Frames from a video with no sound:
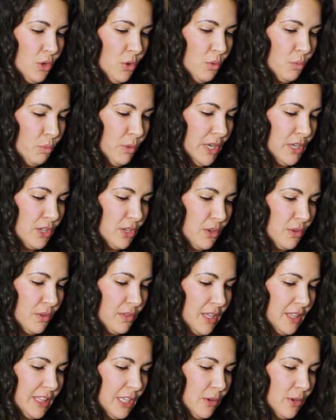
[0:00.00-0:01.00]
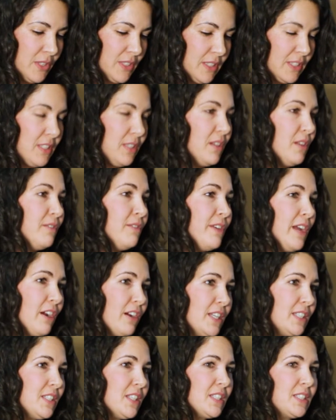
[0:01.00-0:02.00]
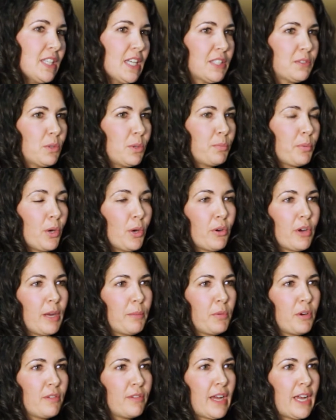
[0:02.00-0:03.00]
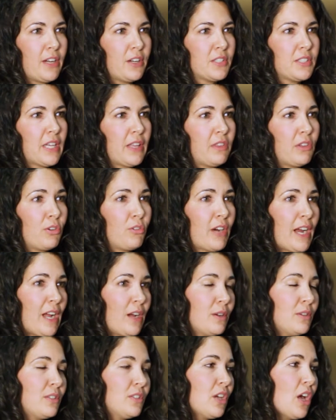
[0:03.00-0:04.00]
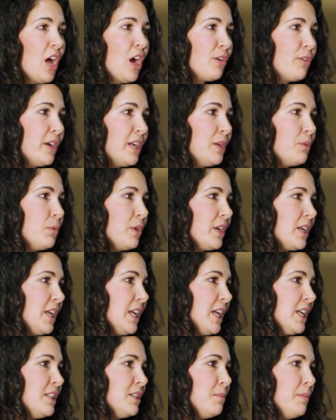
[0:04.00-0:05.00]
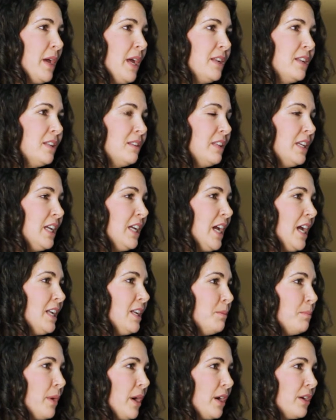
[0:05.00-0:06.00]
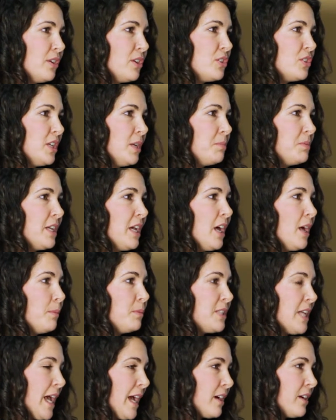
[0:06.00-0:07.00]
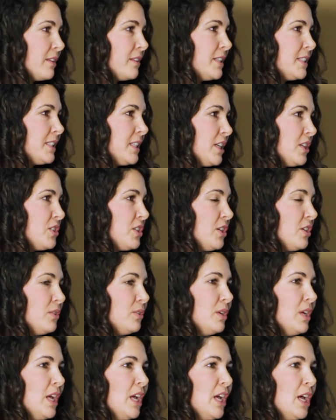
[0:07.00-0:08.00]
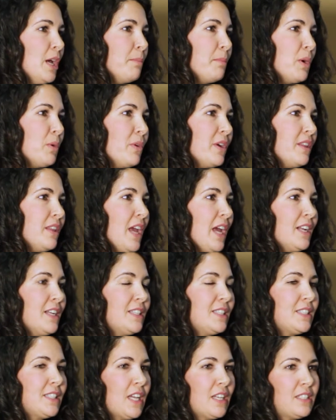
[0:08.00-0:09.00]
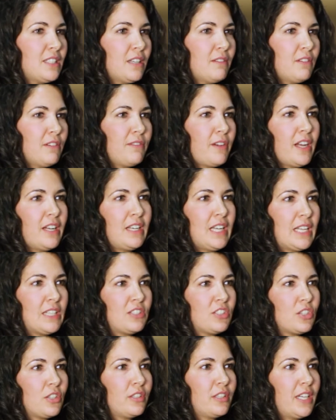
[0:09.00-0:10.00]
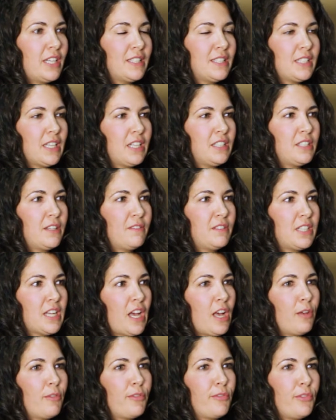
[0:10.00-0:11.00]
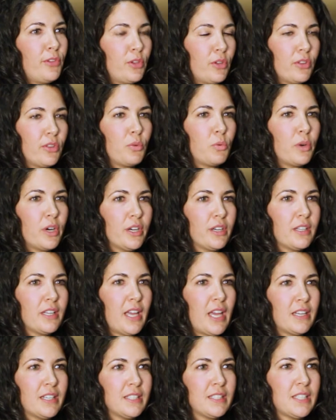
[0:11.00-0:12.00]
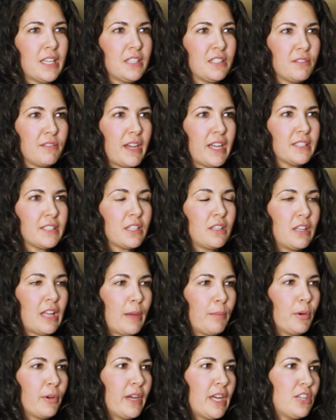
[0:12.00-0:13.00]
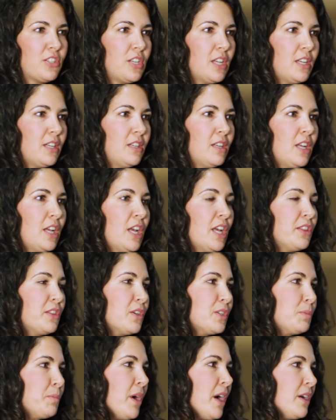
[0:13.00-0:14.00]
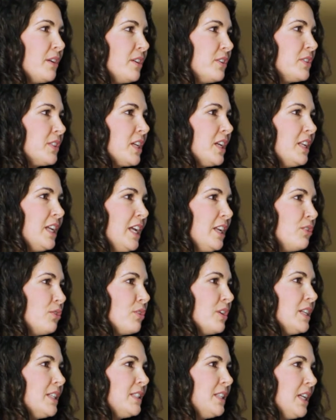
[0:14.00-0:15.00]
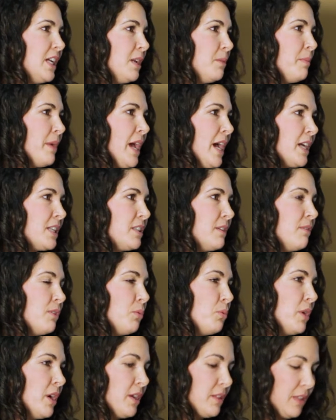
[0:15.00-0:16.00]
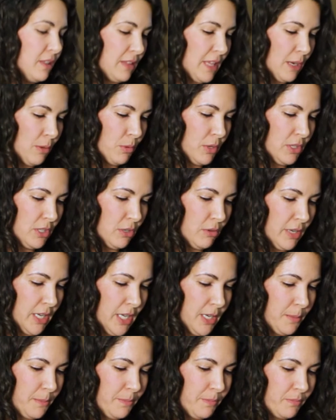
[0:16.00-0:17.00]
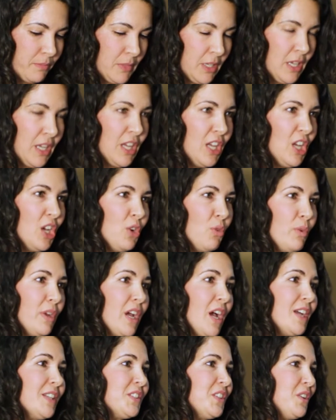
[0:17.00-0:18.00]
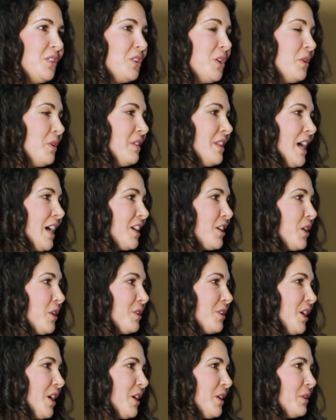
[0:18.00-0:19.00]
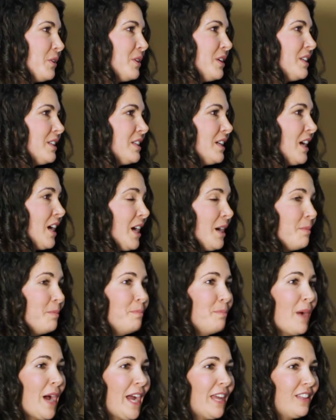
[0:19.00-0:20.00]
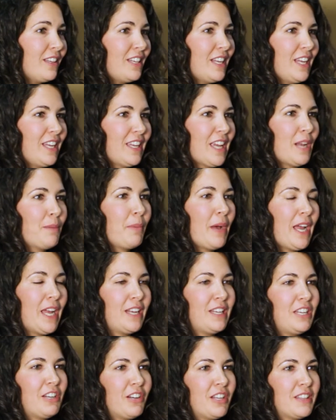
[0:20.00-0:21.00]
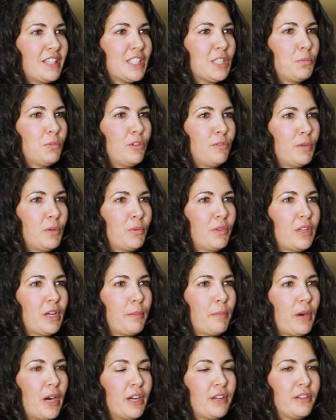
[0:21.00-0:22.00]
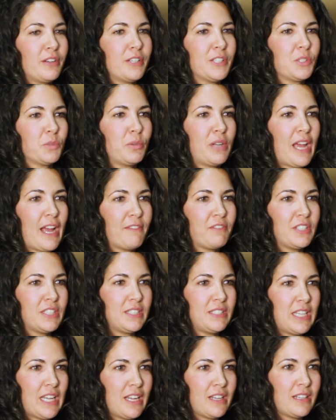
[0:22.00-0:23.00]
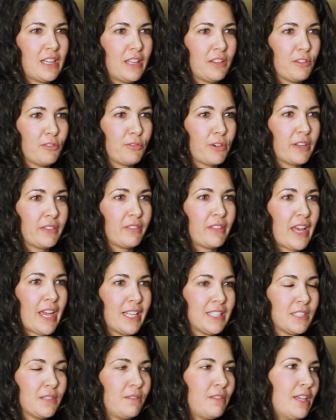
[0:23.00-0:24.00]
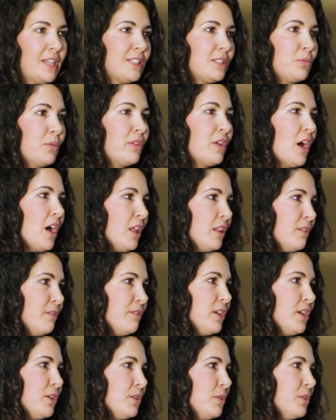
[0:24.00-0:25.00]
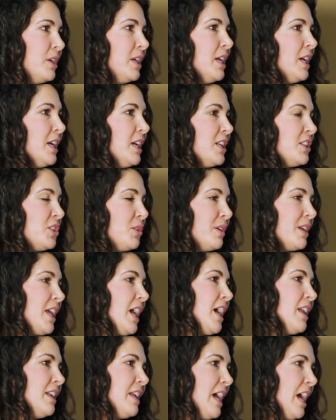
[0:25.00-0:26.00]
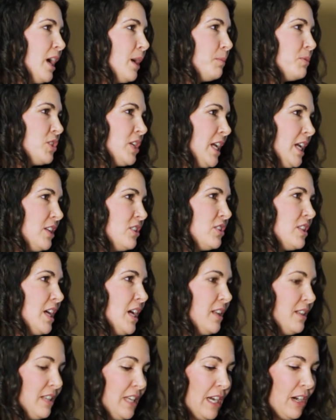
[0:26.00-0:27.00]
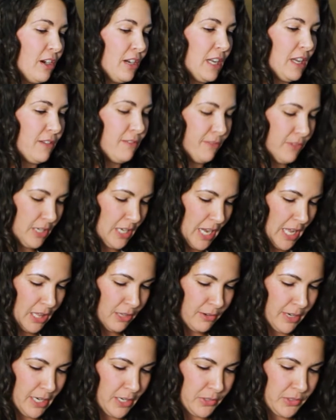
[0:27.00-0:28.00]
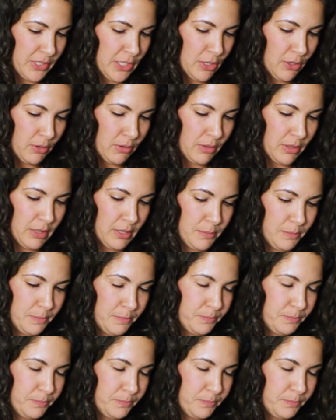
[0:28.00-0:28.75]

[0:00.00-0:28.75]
We knew that there was very successful program providers on the ground already working independently and in partnership to help tackle this issue, but with an incentive, a financial incentive to help fuel the work and incentivize collaboration, those partners could increase the impact of the work that they were doing. We also know that GOCO, piloting and pioneering this movement with our partners, would have to stand on the front lines of this with all of you to, again, help change that narrative for Colorado's youth.